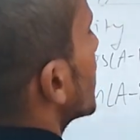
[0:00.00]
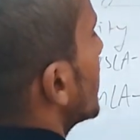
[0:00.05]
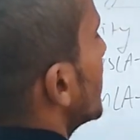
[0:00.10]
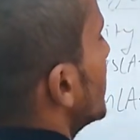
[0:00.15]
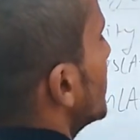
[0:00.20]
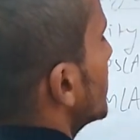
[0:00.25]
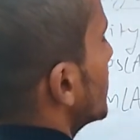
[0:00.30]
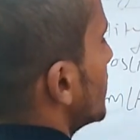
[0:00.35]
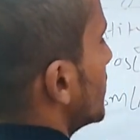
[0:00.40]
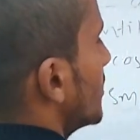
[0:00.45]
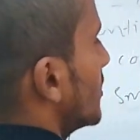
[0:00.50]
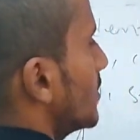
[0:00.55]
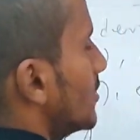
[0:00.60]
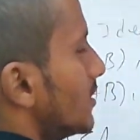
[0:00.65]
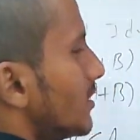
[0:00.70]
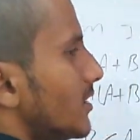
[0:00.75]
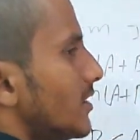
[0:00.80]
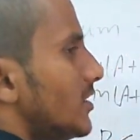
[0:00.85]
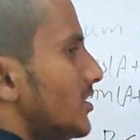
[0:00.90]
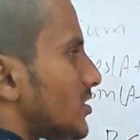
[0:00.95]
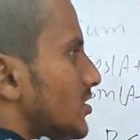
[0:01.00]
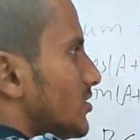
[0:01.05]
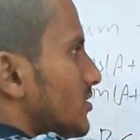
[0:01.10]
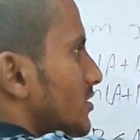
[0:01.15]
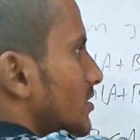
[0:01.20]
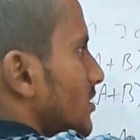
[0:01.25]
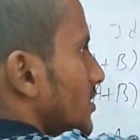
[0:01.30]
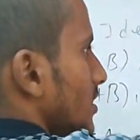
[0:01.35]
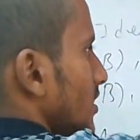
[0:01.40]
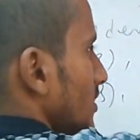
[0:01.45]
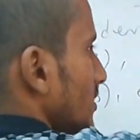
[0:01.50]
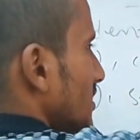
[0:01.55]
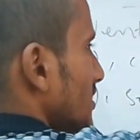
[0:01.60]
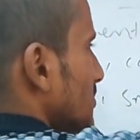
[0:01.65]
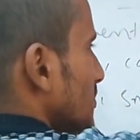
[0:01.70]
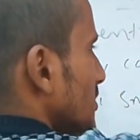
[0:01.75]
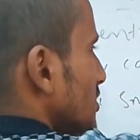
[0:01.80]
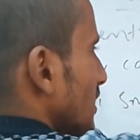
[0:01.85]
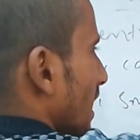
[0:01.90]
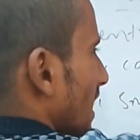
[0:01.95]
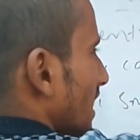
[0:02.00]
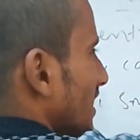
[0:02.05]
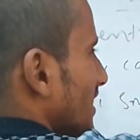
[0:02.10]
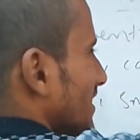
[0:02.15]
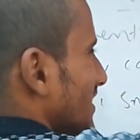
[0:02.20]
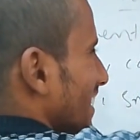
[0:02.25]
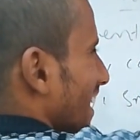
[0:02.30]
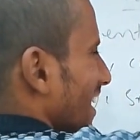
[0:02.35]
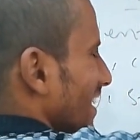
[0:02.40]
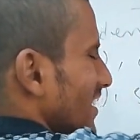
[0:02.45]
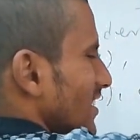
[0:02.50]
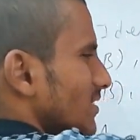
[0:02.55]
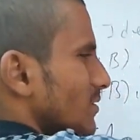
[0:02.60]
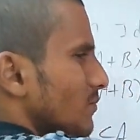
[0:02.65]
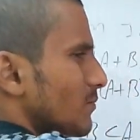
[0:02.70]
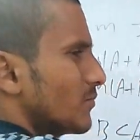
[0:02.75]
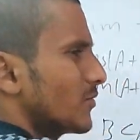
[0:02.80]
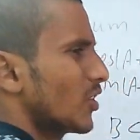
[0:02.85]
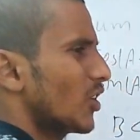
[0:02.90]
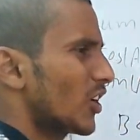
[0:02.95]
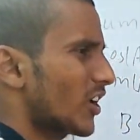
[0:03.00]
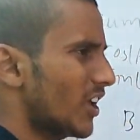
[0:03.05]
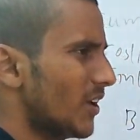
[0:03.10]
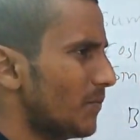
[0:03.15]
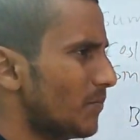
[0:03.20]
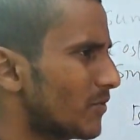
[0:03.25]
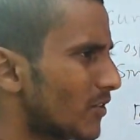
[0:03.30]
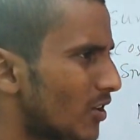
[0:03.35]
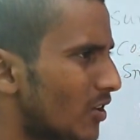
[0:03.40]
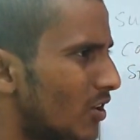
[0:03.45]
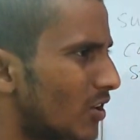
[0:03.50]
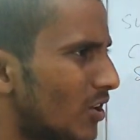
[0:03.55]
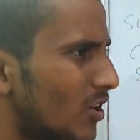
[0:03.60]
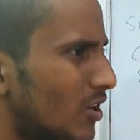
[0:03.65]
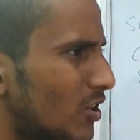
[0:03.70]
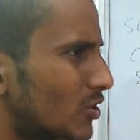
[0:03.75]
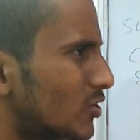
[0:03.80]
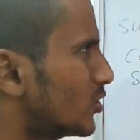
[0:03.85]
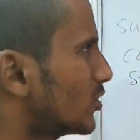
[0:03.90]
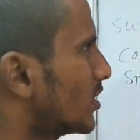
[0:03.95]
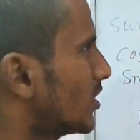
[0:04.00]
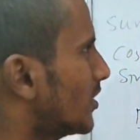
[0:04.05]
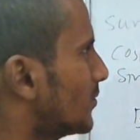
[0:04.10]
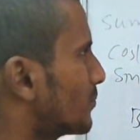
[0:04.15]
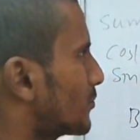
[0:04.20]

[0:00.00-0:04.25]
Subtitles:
A here. This much angle is A. Okay, so the